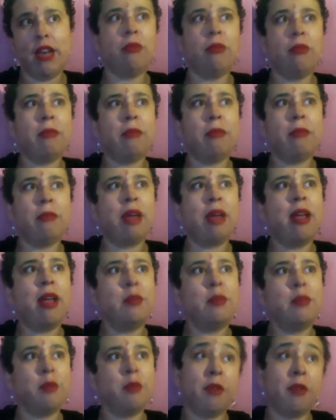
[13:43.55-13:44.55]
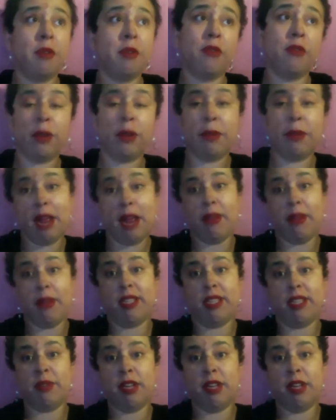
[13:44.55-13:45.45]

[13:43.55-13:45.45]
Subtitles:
my husband before he became my husband.